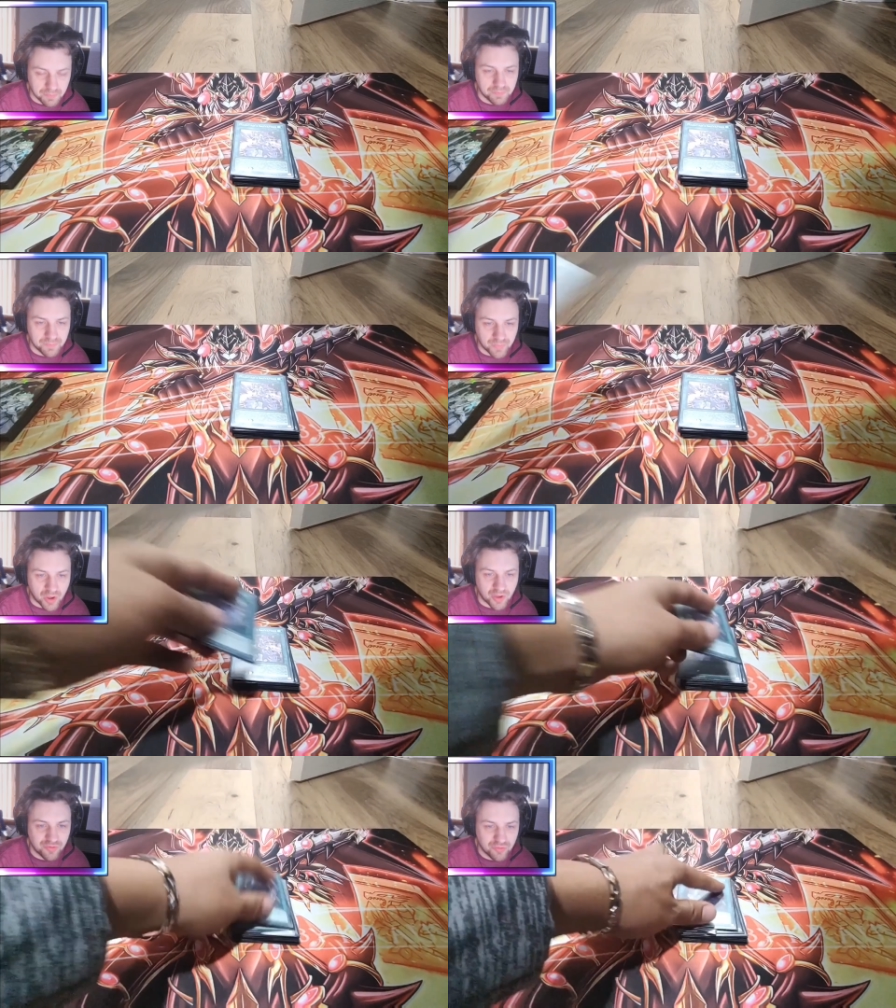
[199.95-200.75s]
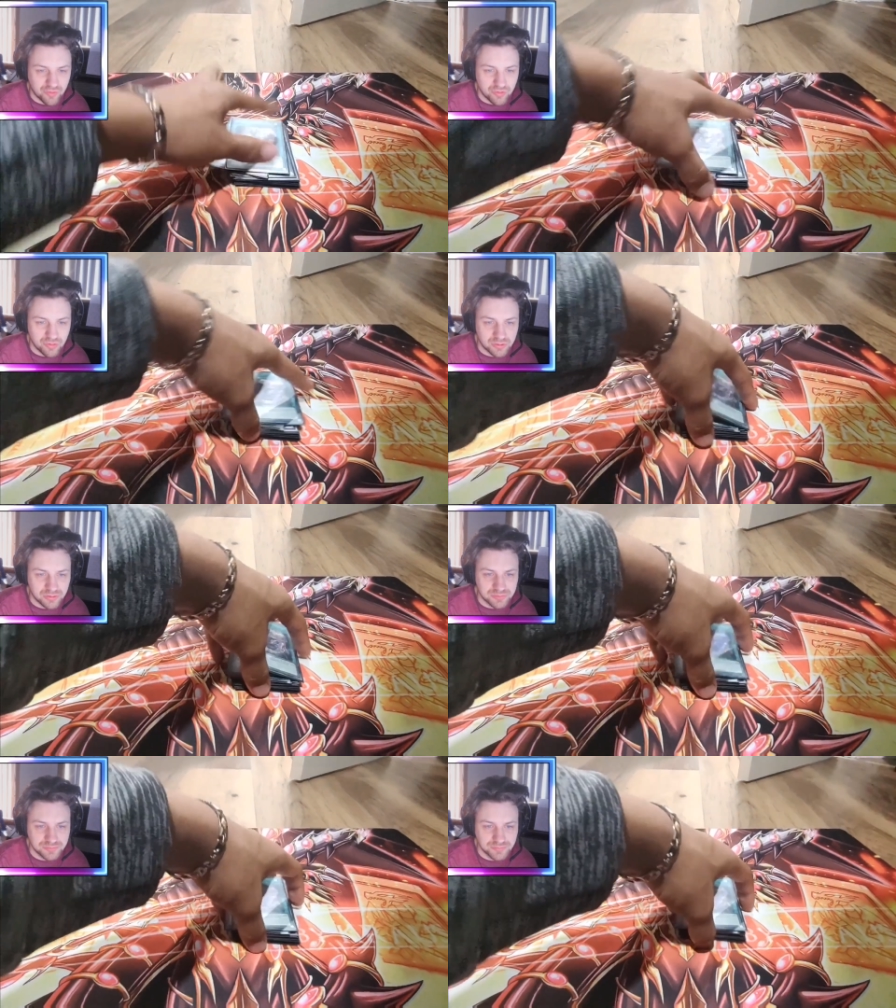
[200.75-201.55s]
Yep. Nice. Magicalized Fusion,
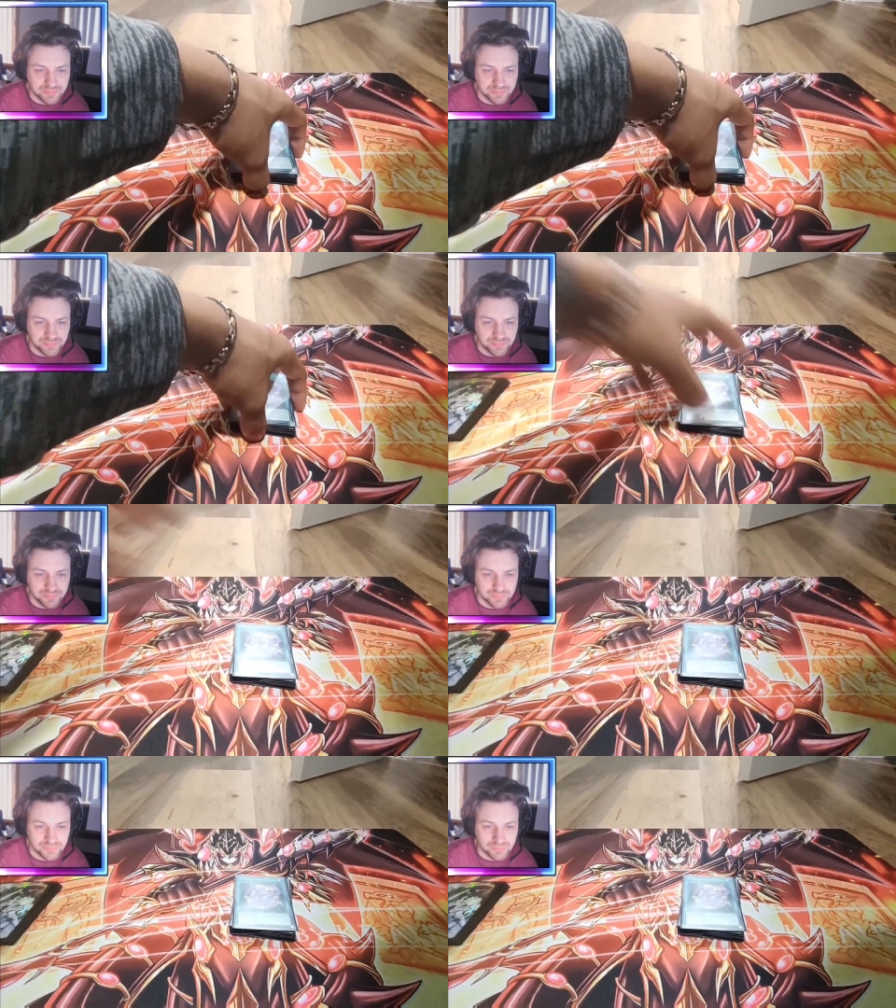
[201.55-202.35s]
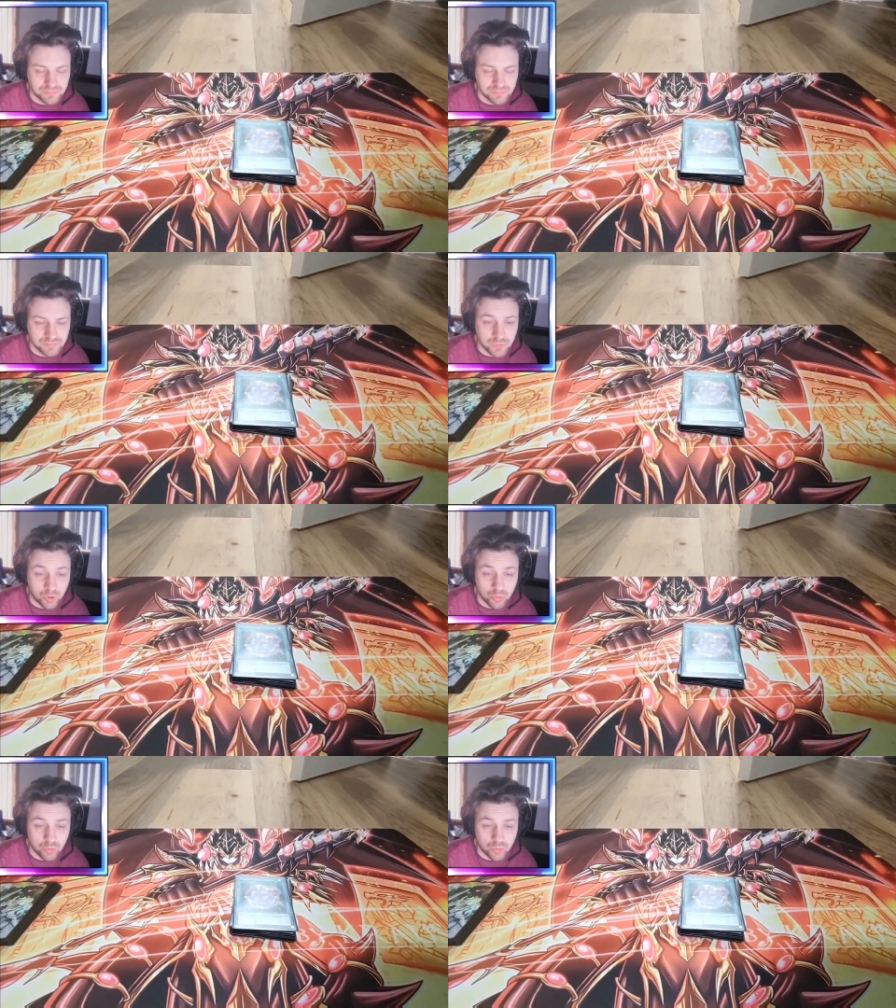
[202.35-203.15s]
one Magicalized Fusion for the extra
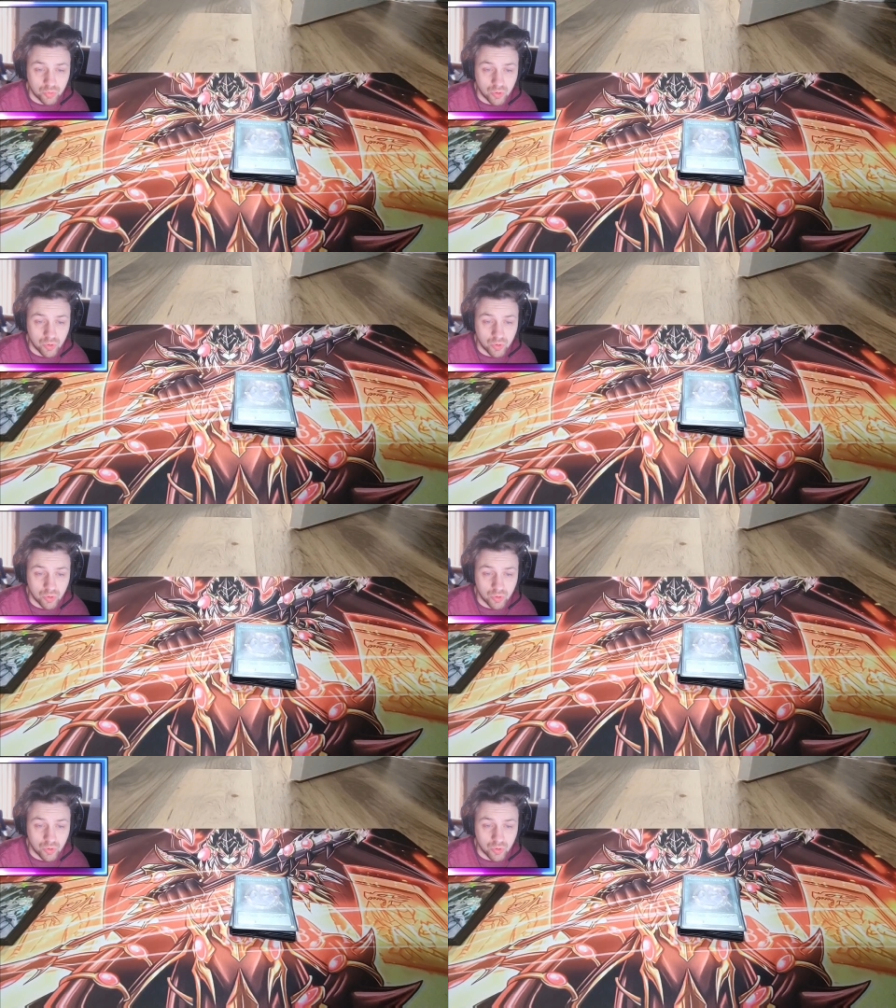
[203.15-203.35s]
Dragoon. Ooh.